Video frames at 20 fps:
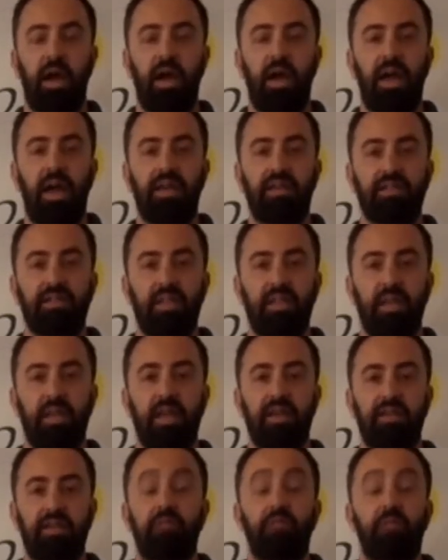as
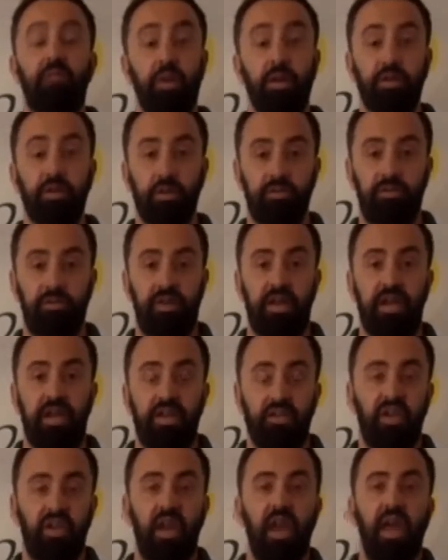a furniture
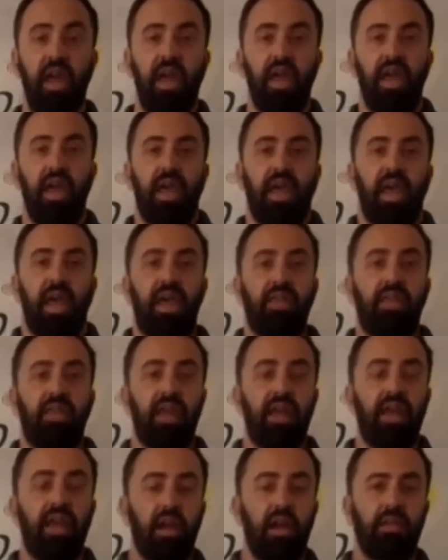finish. And
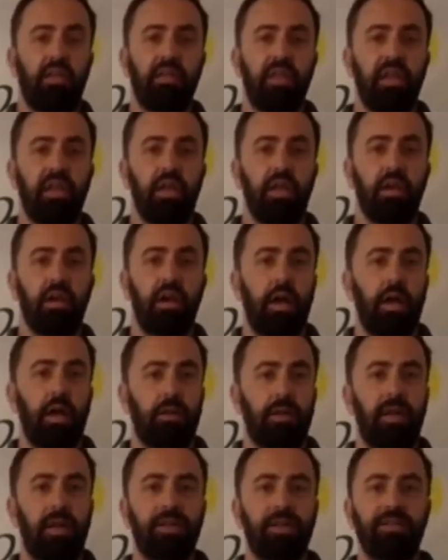then in the year
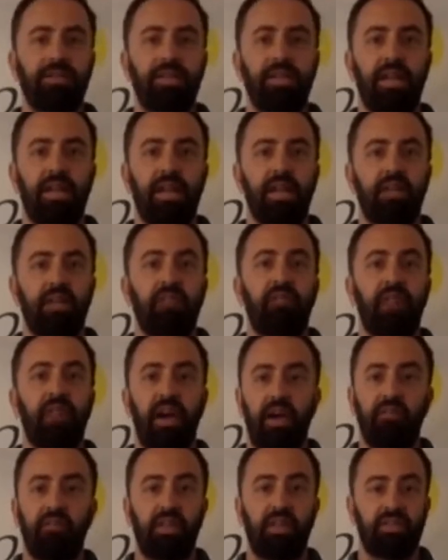
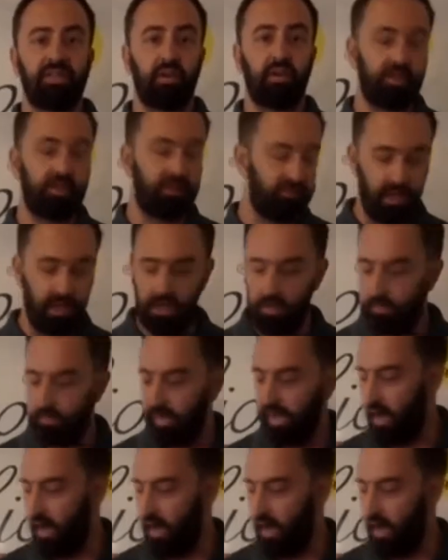1995, they started developing